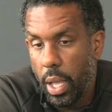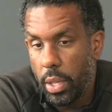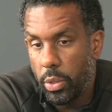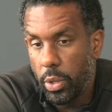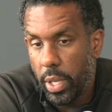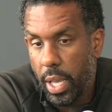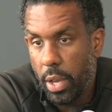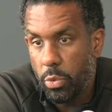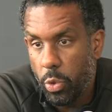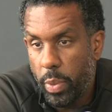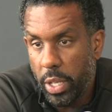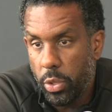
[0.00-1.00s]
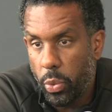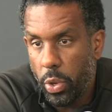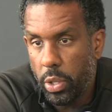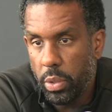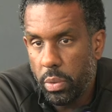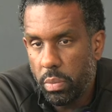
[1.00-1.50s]
and the guy who make the
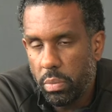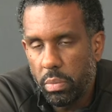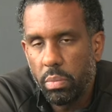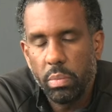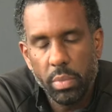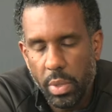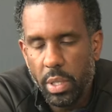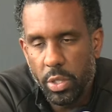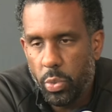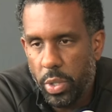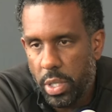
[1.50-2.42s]
run, it's